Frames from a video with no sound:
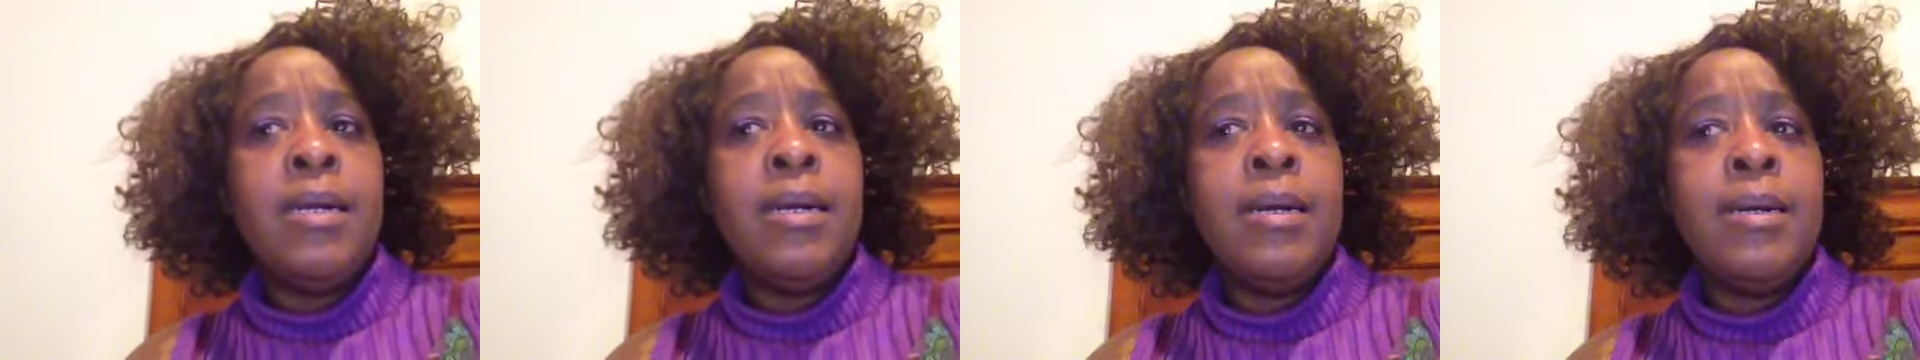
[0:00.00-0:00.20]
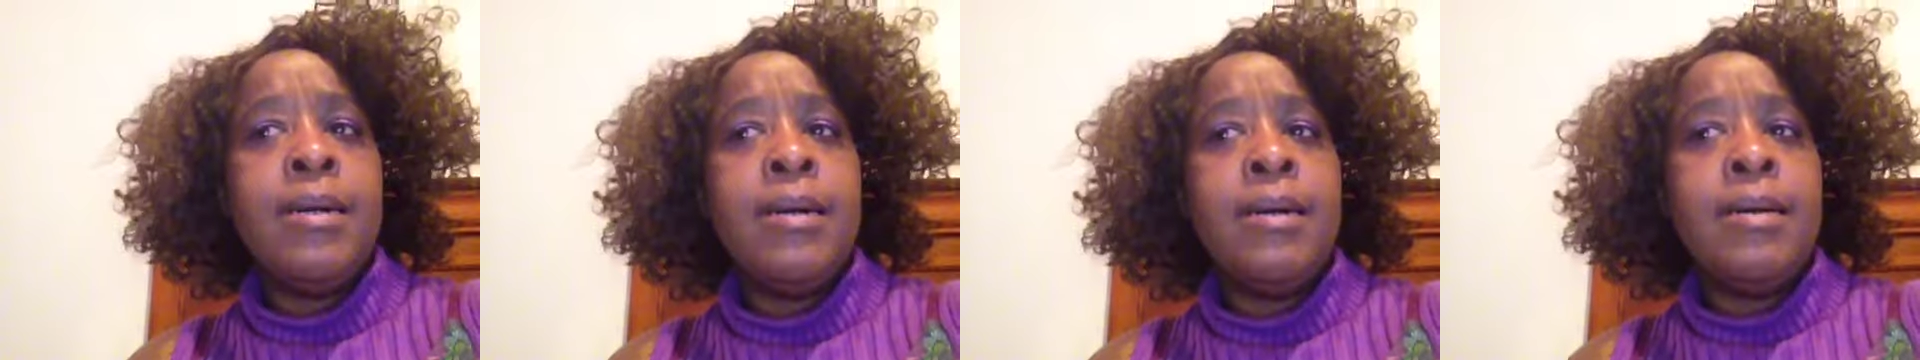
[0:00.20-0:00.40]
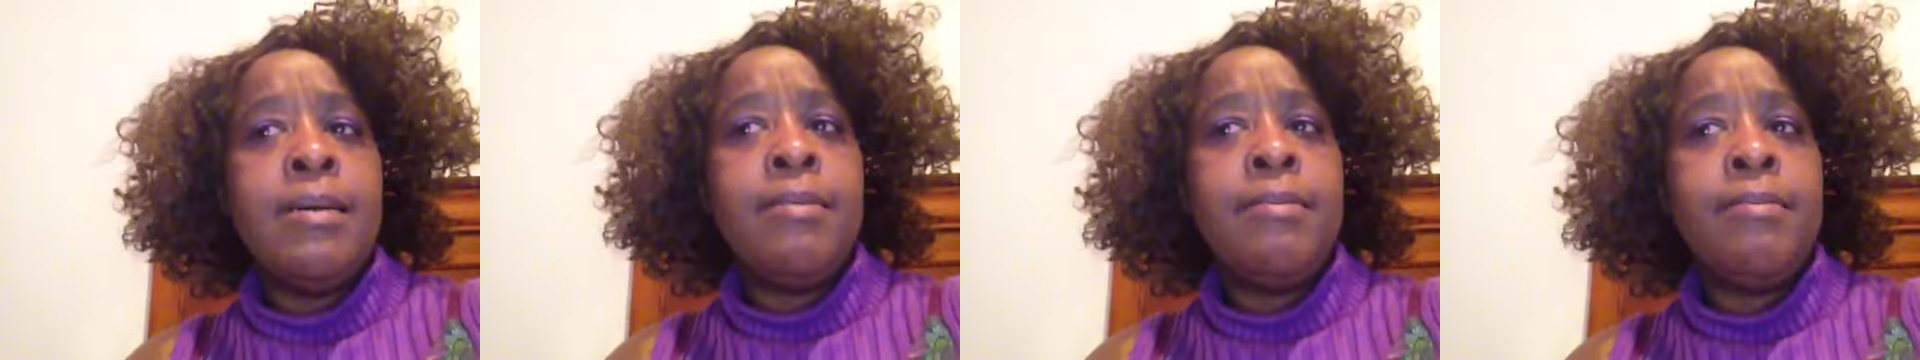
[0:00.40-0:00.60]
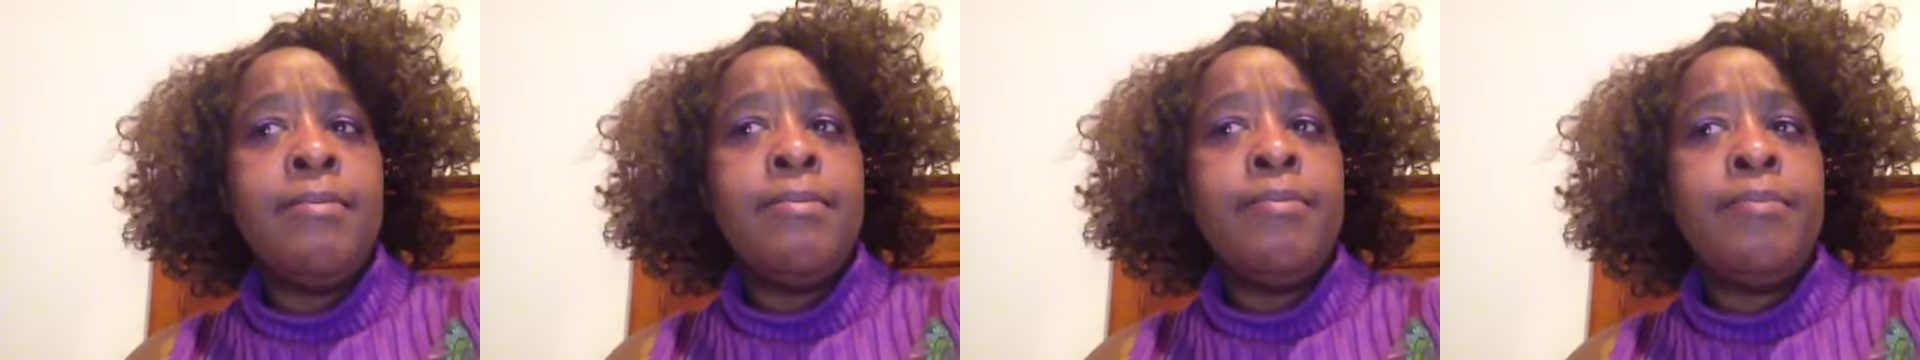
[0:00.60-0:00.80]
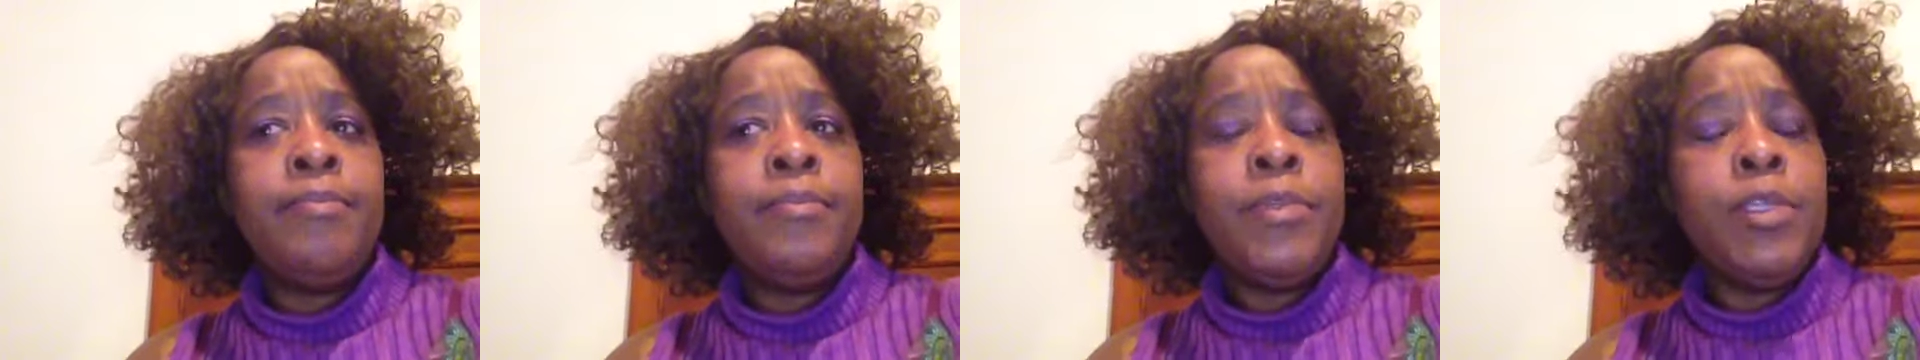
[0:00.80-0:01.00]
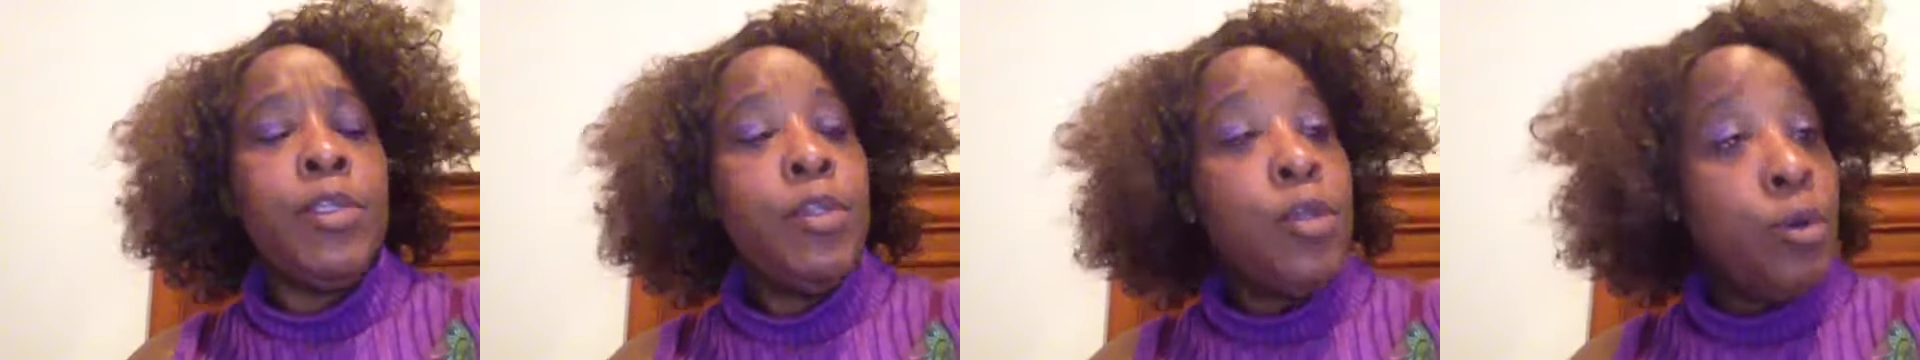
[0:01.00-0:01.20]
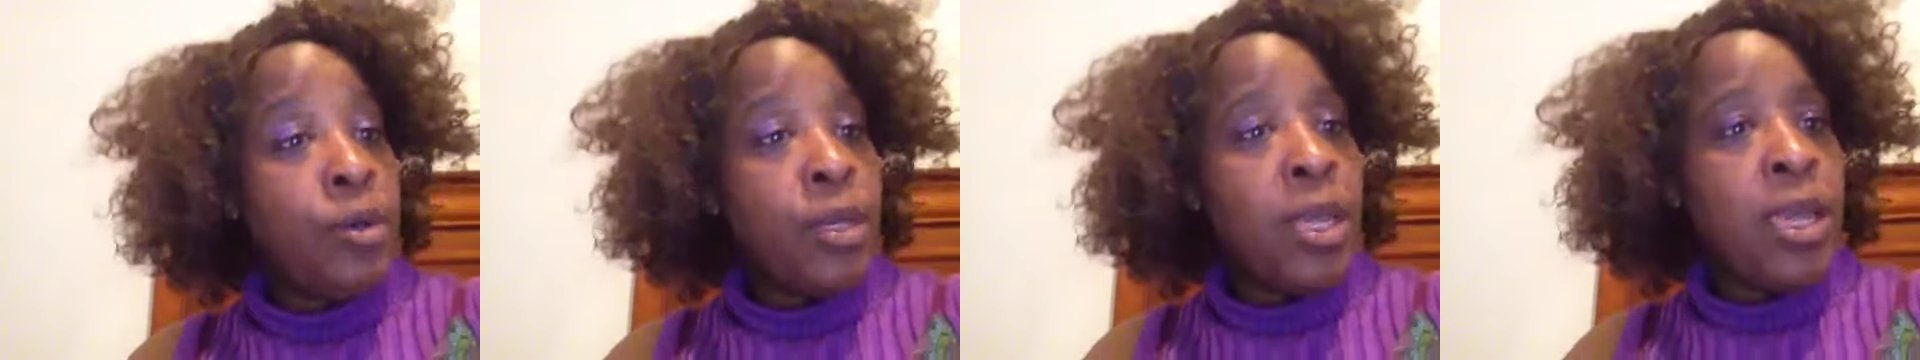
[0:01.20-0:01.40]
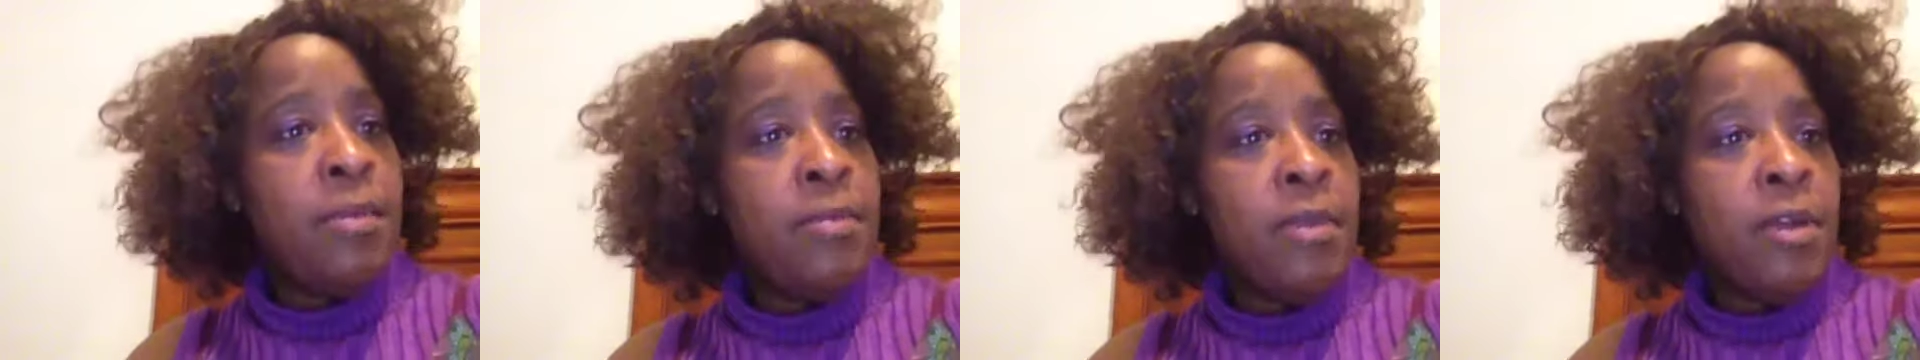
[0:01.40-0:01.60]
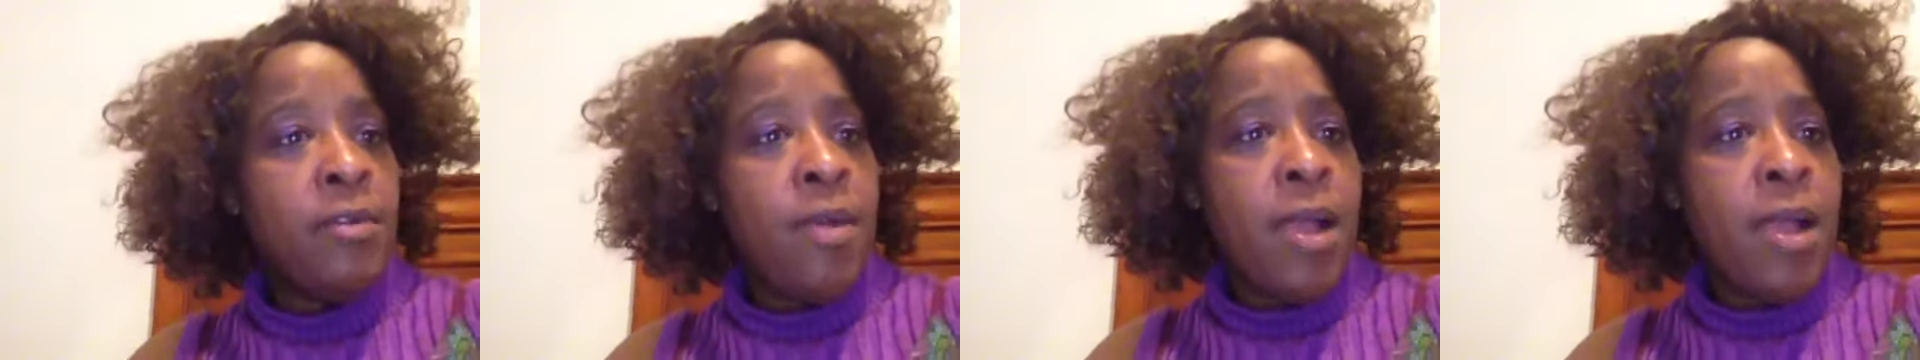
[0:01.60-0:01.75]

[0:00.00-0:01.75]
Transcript: um, you know, gave me a